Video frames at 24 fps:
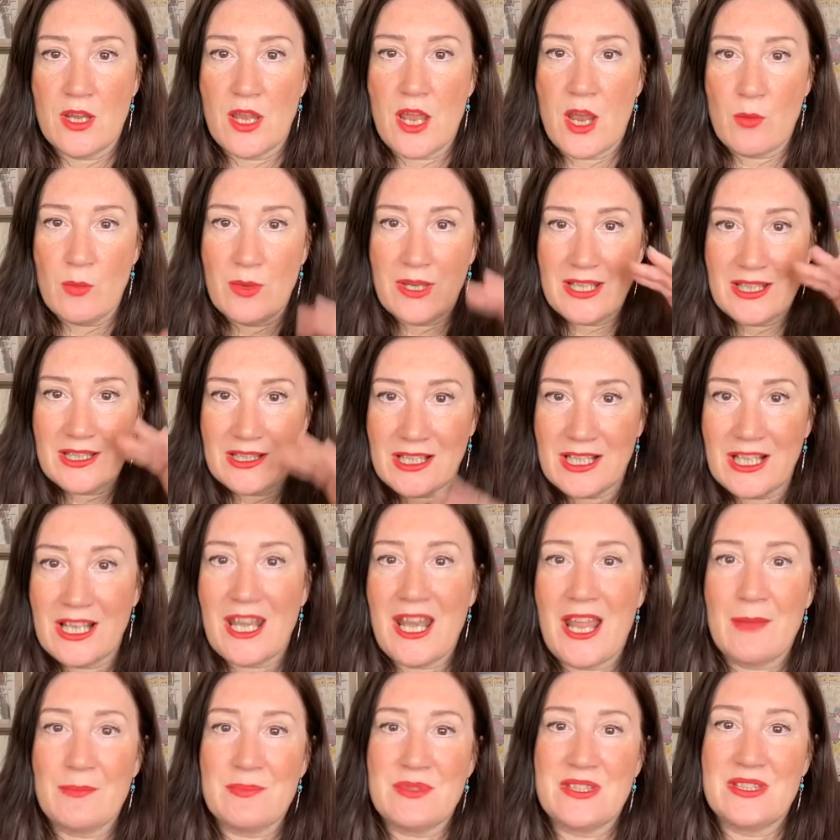and we can
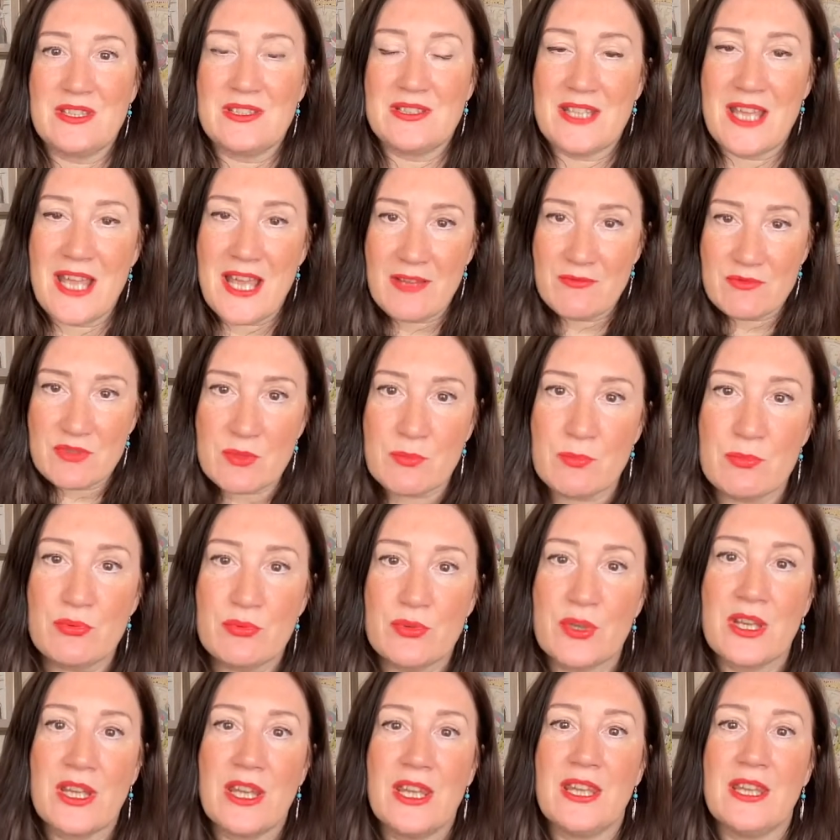collapse it down to
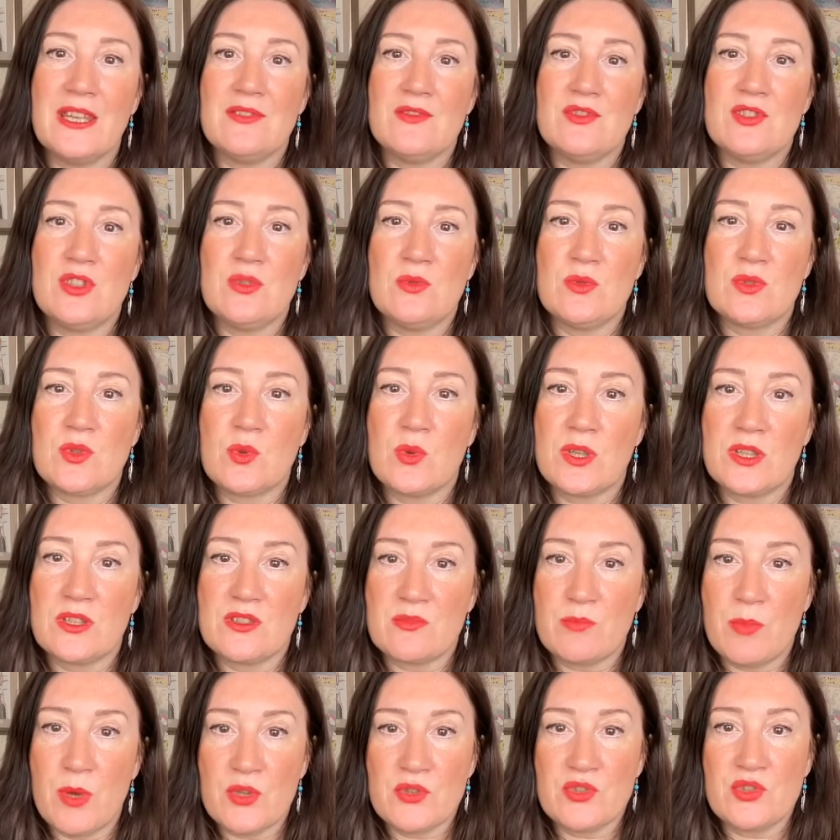bring it into you as quick
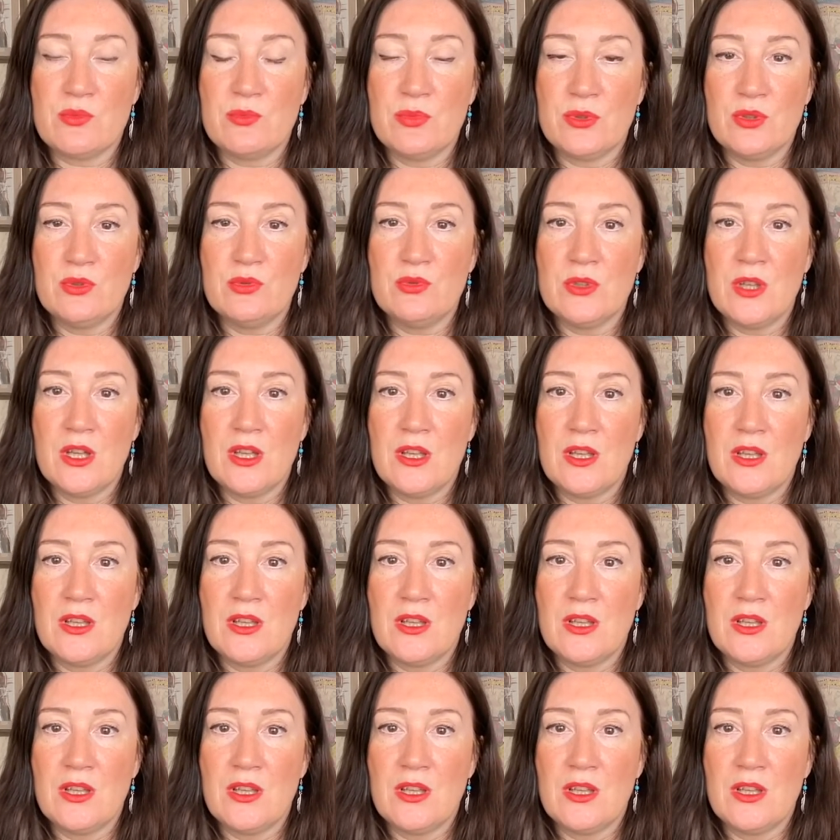as possible.